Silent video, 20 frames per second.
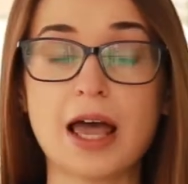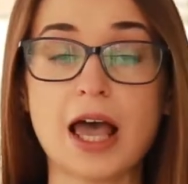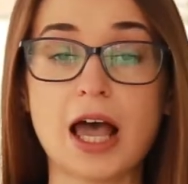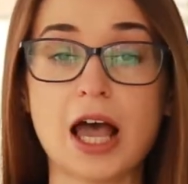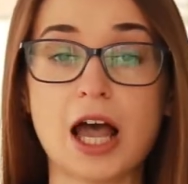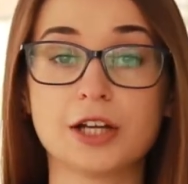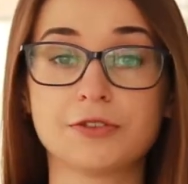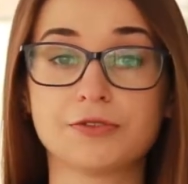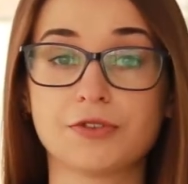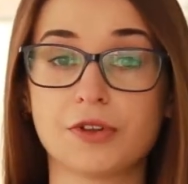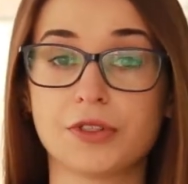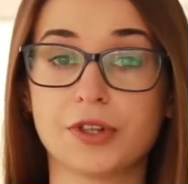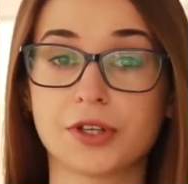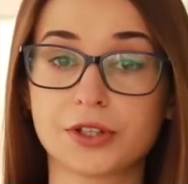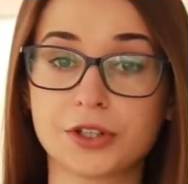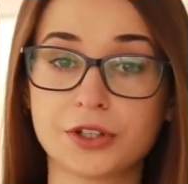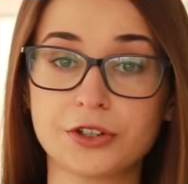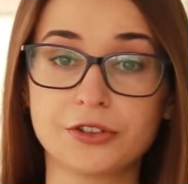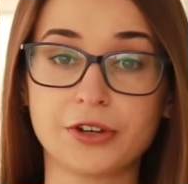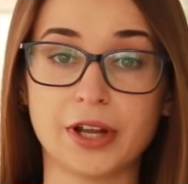And for the
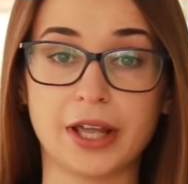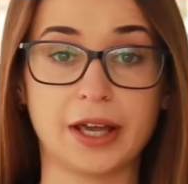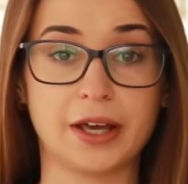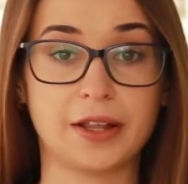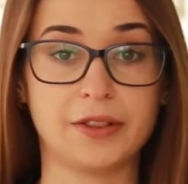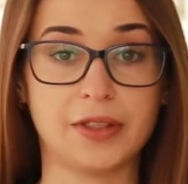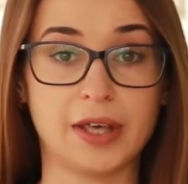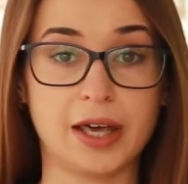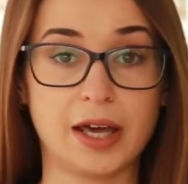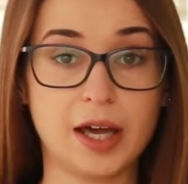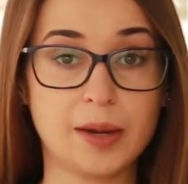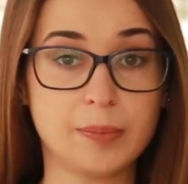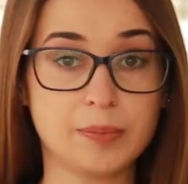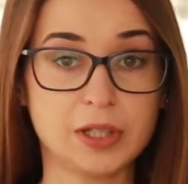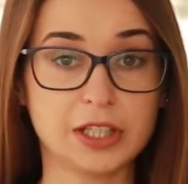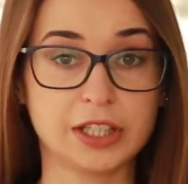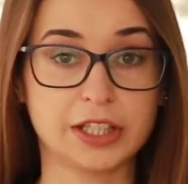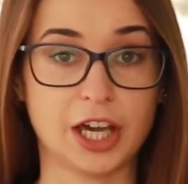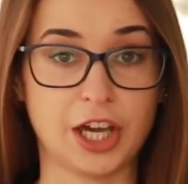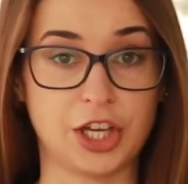courier, the
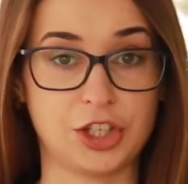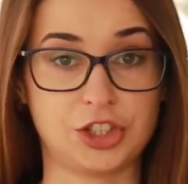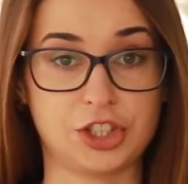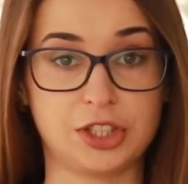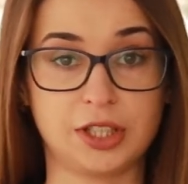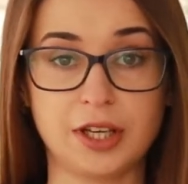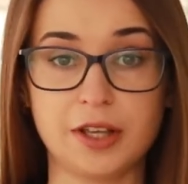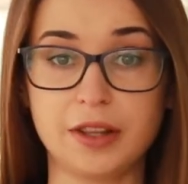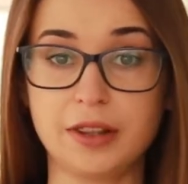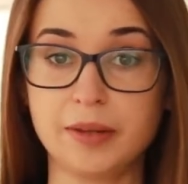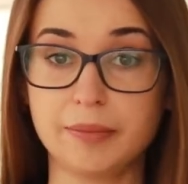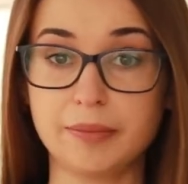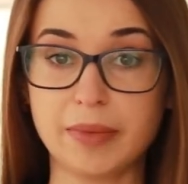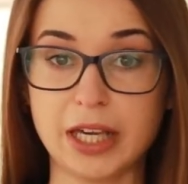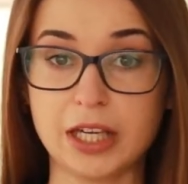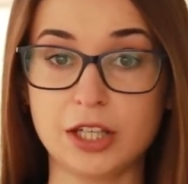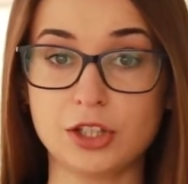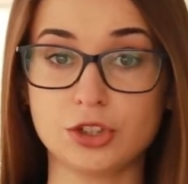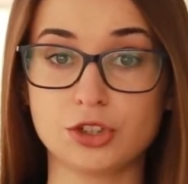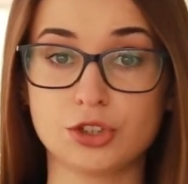application is the
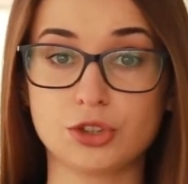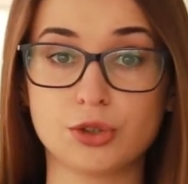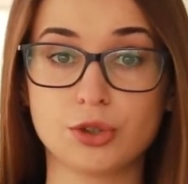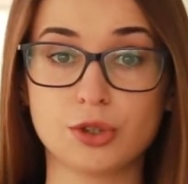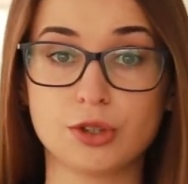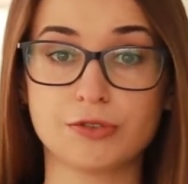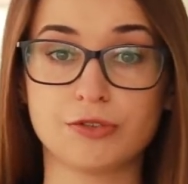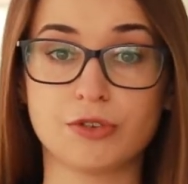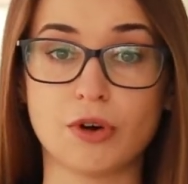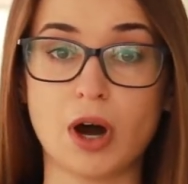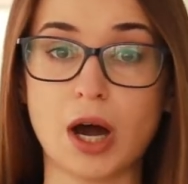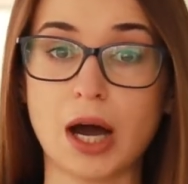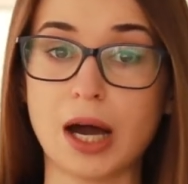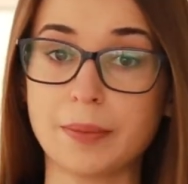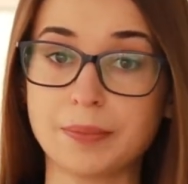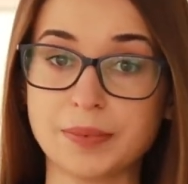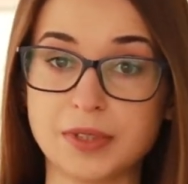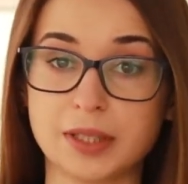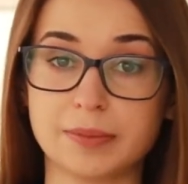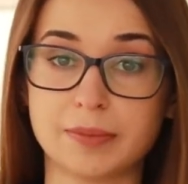main tool for
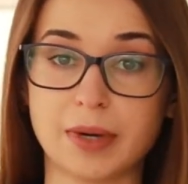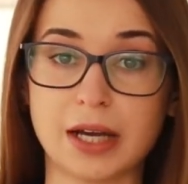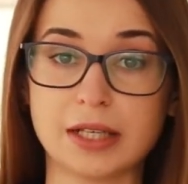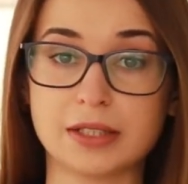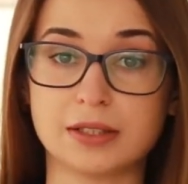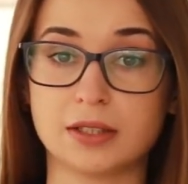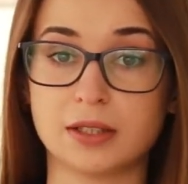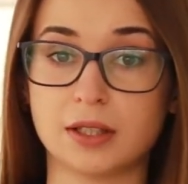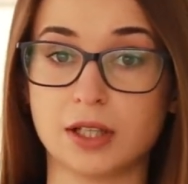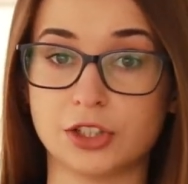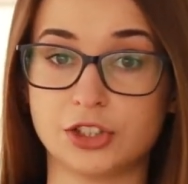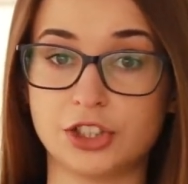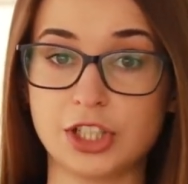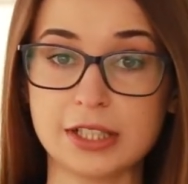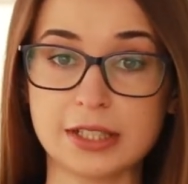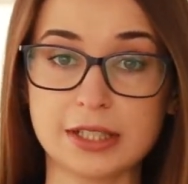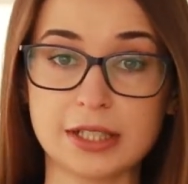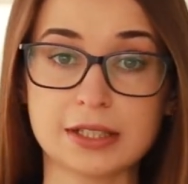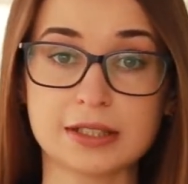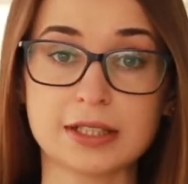optimizing
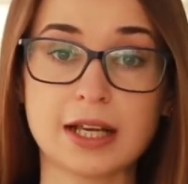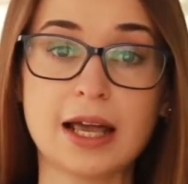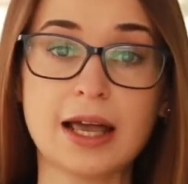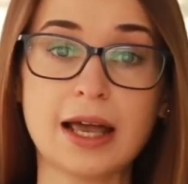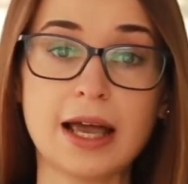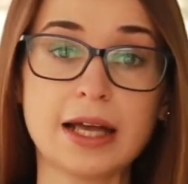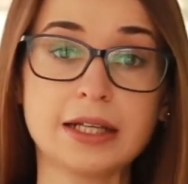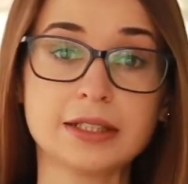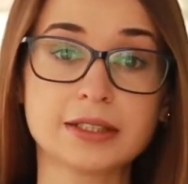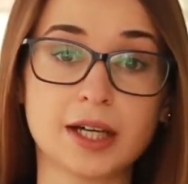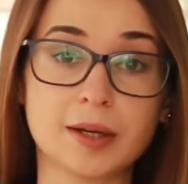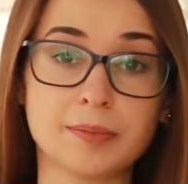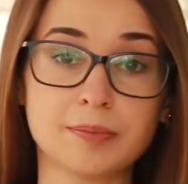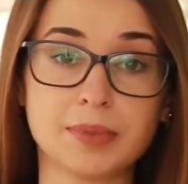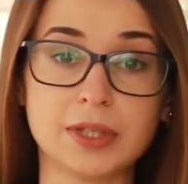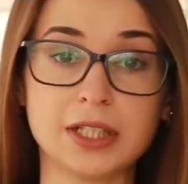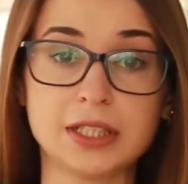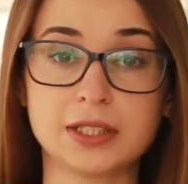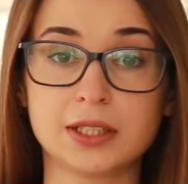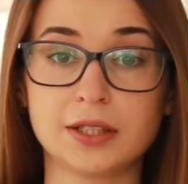logistics and
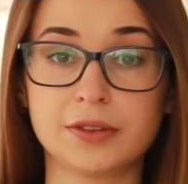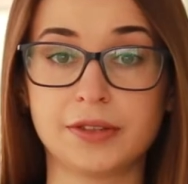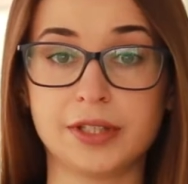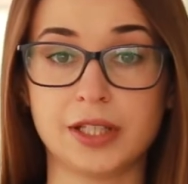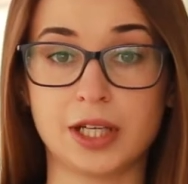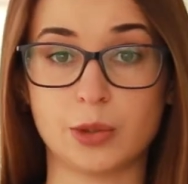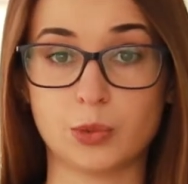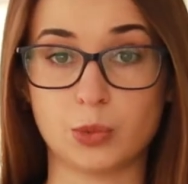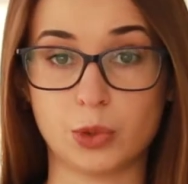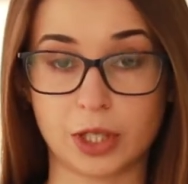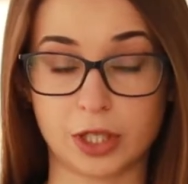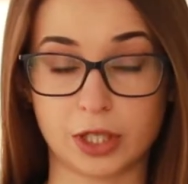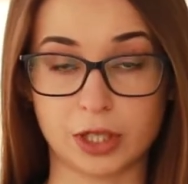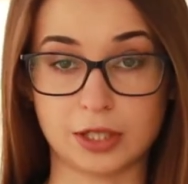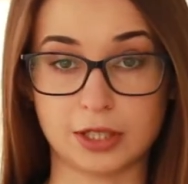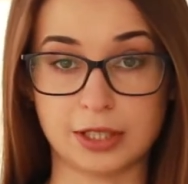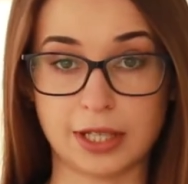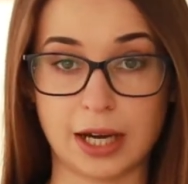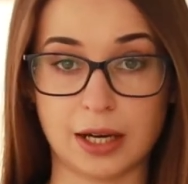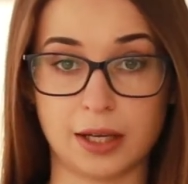completing their work
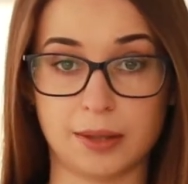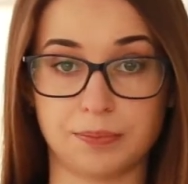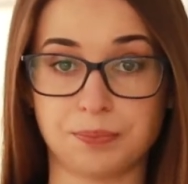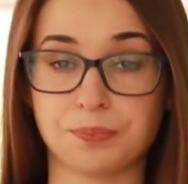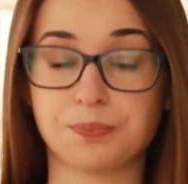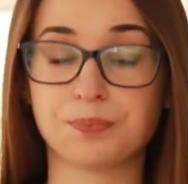on time.